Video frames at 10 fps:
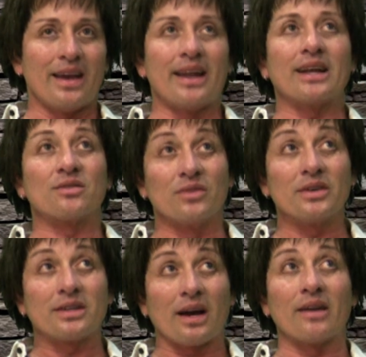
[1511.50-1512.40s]
And it gets
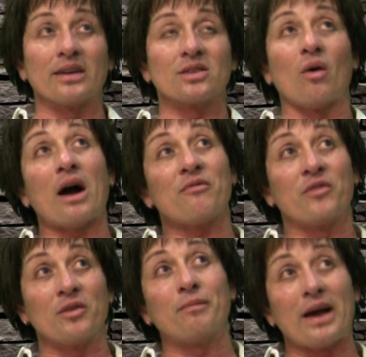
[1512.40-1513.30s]
really tiring. So I
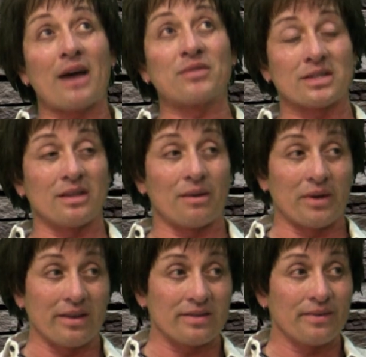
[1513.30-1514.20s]
feel bad for
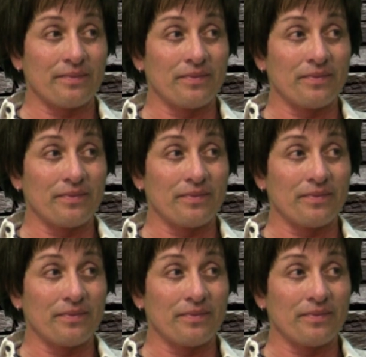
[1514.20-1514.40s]
celebrities.